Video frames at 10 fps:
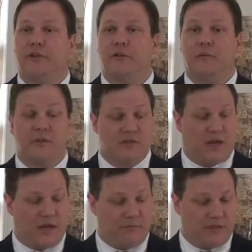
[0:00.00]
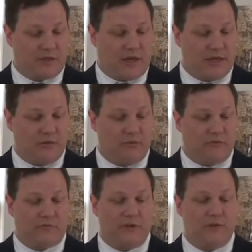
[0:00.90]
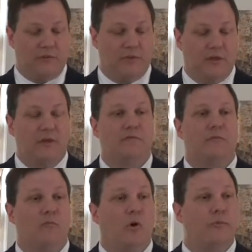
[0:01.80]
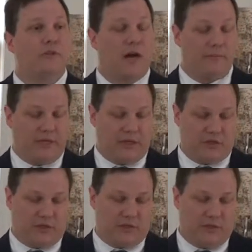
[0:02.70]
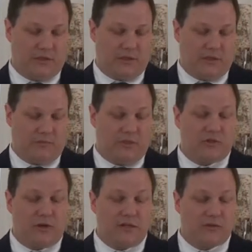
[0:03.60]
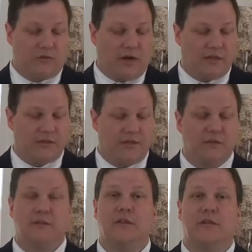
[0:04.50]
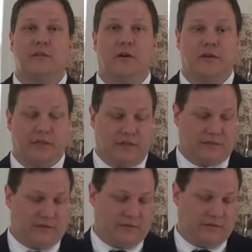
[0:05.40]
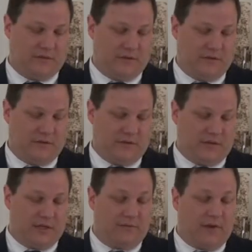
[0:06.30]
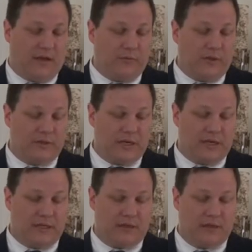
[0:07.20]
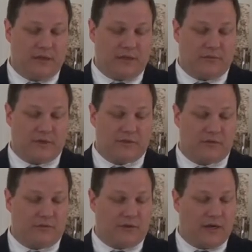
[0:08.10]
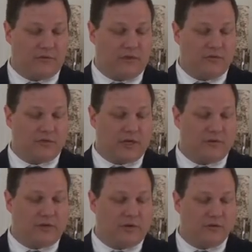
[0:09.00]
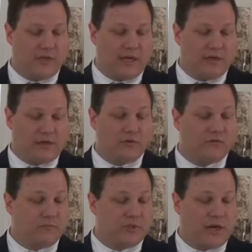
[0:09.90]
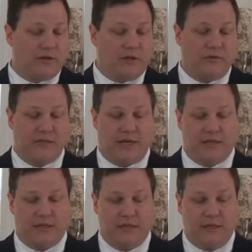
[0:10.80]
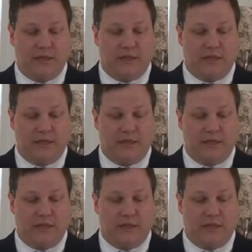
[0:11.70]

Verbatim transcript: leader, a Messiah who would free them from Roman domination, betrays Christ to the authorities. And the following day, the rest of the crowd goes, shouting Hosanna, goes from shouting Hosanna